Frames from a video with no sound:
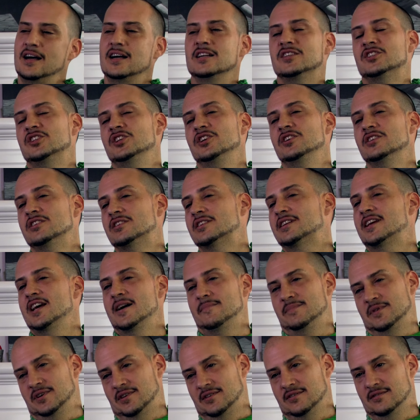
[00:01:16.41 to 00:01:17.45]
I see you're
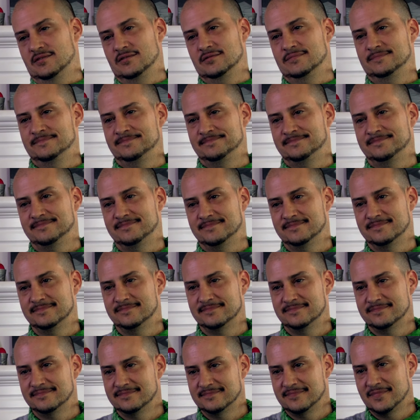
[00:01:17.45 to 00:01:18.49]
skeptical.
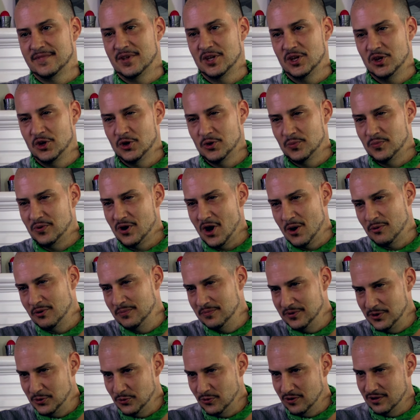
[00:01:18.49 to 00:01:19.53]
You're
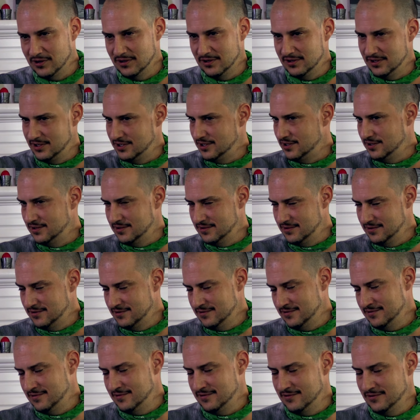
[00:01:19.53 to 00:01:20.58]
probably wondering
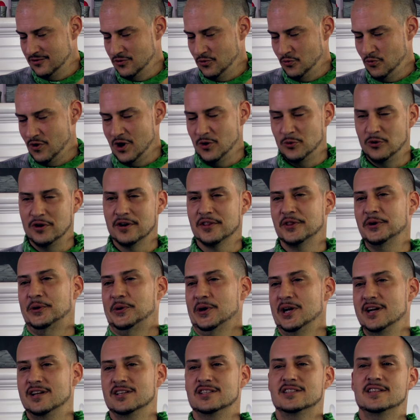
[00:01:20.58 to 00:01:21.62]
why one of the
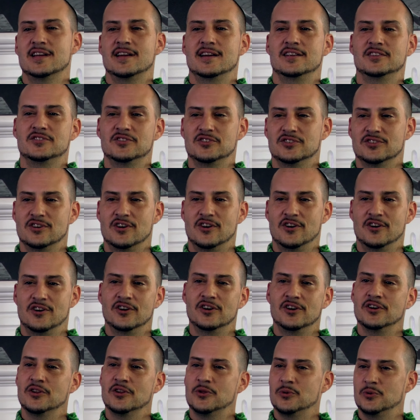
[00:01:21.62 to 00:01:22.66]
greatest dancers on
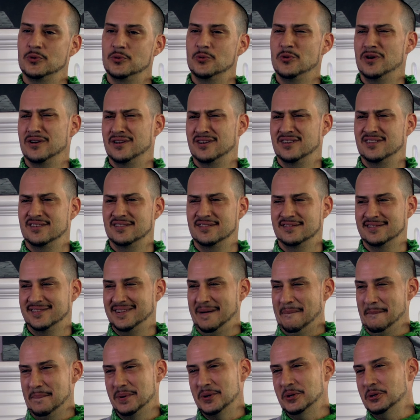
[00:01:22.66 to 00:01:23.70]
earth would want to
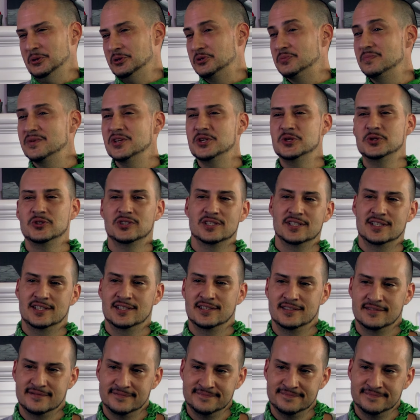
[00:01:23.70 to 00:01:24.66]
compose music.